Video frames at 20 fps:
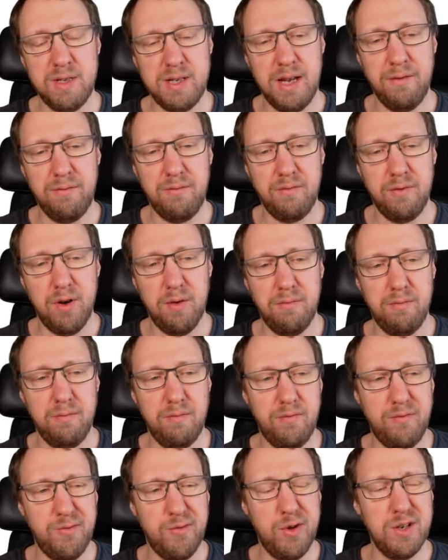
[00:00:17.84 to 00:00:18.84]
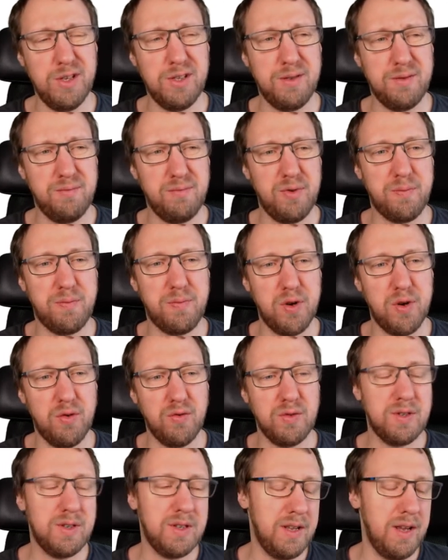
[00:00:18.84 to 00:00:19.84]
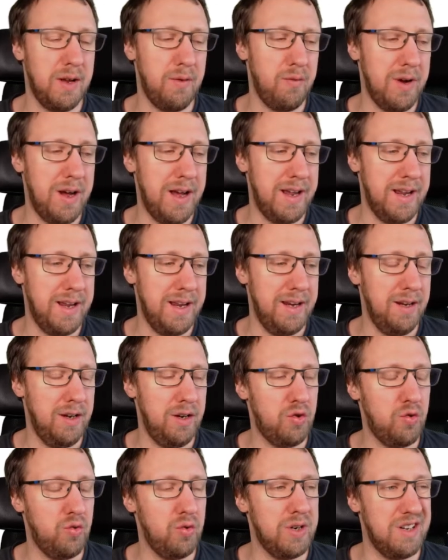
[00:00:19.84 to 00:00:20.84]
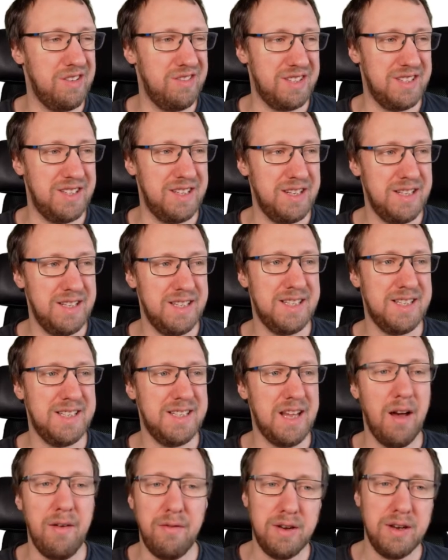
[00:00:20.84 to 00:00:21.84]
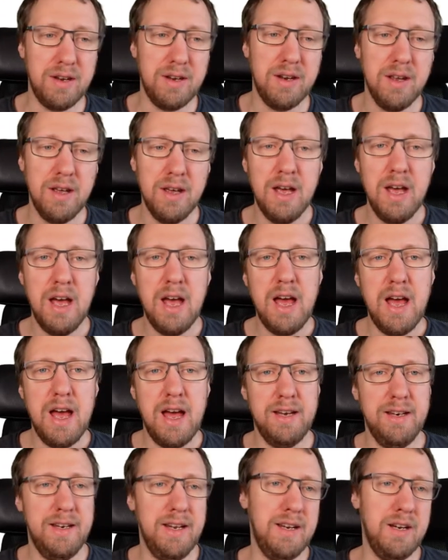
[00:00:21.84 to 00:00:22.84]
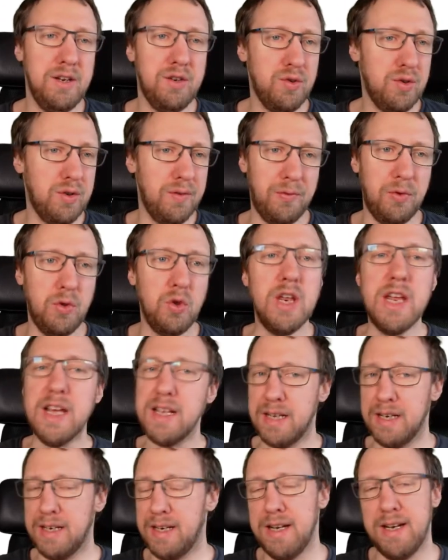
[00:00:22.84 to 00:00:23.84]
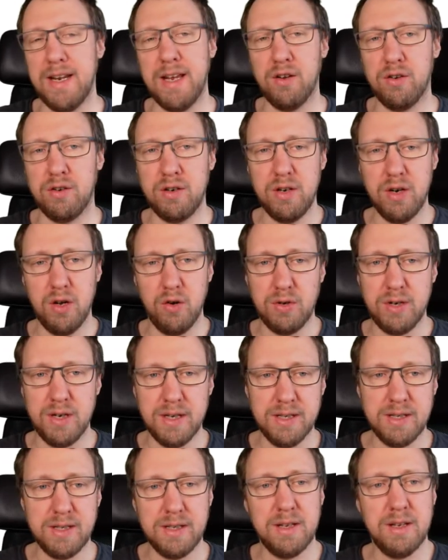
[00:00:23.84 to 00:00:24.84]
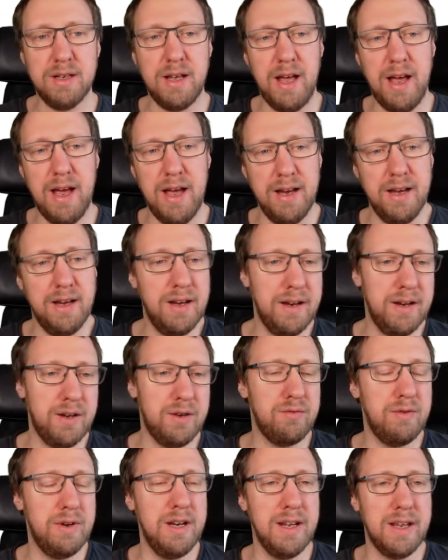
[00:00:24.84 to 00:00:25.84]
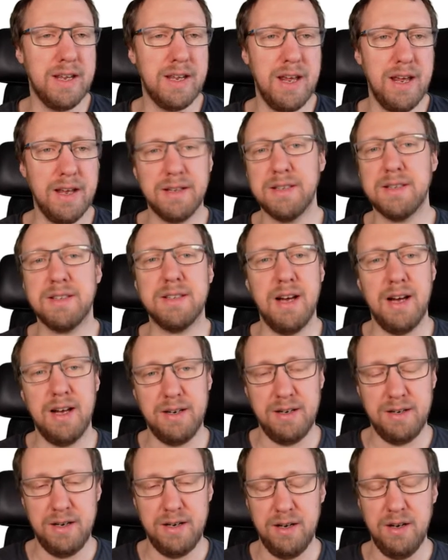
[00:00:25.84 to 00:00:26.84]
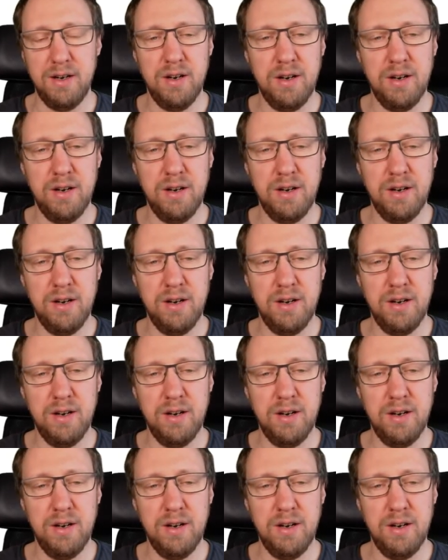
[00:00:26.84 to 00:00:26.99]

from first proposed, they were in 2007, and then it took a few years until they got noticed, and it really kick-started in